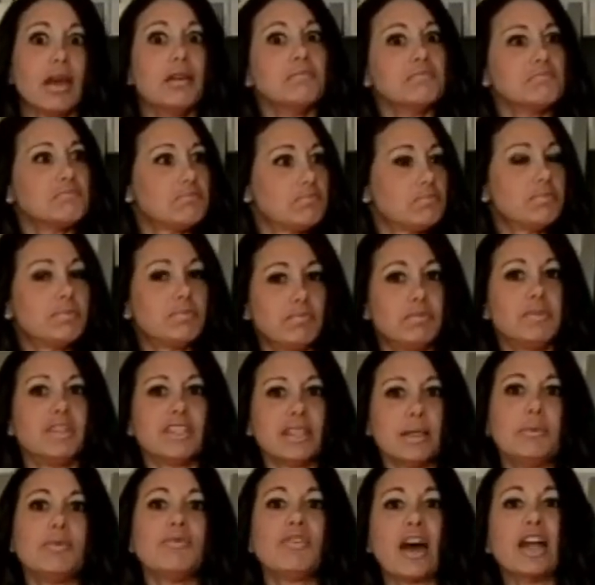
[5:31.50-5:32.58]
and
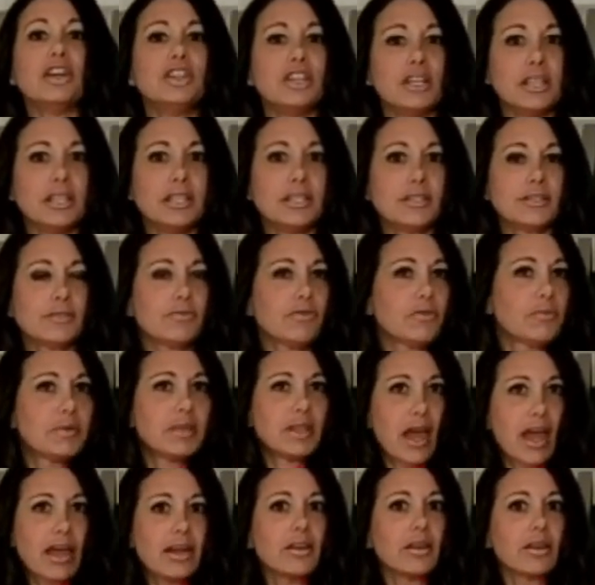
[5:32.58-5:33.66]
steamed veggies from the
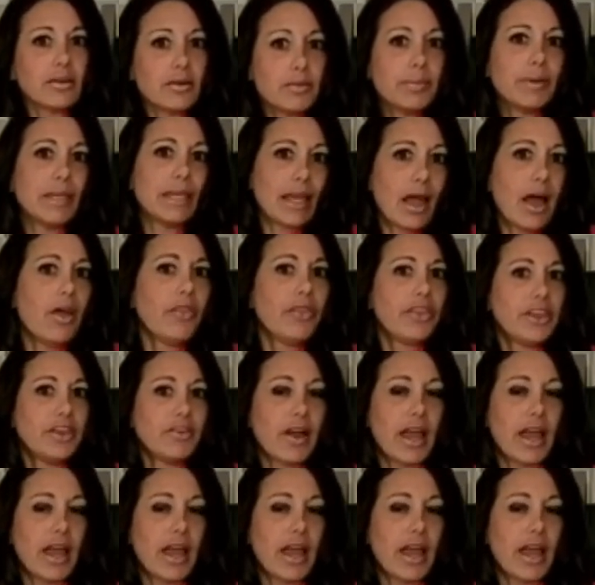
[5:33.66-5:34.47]
diner, being healthy,